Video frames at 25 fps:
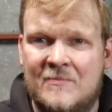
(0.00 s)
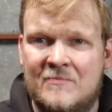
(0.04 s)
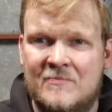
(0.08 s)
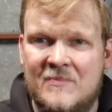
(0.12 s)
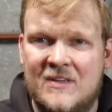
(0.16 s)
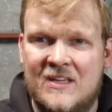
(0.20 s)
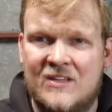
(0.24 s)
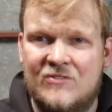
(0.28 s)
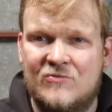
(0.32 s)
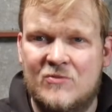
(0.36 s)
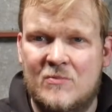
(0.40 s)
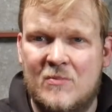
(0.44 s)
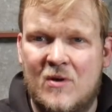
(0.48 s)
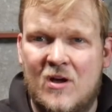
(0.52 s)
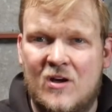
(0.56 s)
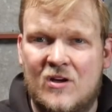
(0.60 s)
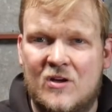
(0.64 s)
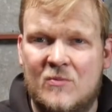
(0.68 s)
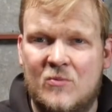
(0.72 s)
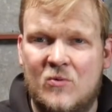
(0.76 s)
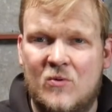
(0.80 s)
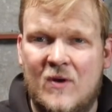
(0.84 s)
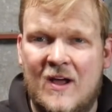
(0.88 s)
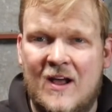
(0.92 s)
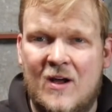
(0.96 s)
it's
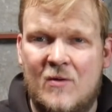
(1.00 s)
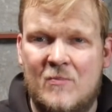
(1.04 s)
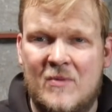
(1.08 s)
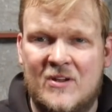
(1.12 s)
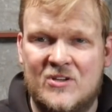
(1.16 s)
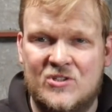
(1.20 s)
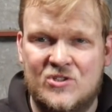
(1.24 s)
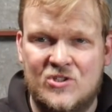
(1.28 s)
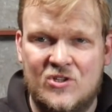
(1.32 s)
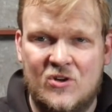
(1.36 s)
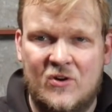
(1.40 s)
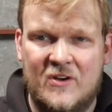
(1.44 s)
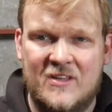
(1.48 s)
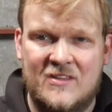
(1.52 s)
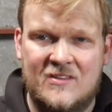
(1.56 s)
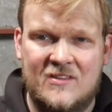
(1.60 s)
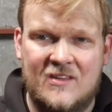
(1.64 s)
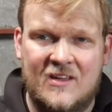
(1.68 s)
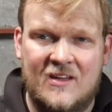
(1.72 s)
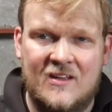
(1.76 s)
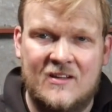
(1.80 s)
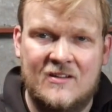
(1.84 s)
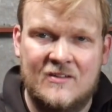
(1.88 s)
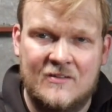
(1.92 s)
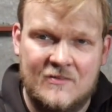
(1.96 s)
remarkable how much
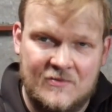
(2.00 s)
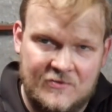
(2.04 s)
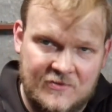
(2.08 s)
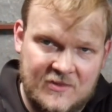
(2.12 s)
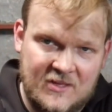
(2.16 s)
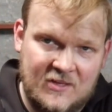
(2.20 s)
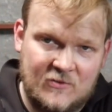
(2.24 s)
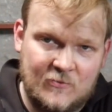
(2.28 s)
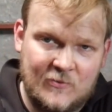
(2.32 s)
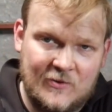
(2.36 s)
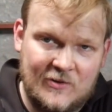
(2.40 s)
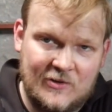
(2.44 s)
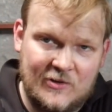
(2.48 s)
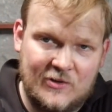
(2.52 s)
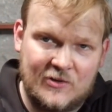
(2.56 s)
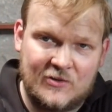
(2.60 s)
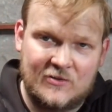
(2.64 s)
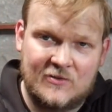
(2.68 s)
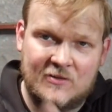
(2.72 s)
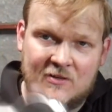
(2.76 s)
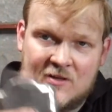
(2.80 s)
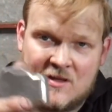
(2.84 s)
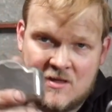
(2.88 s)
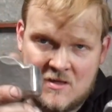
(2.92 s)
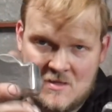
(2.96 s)
nicer this one looks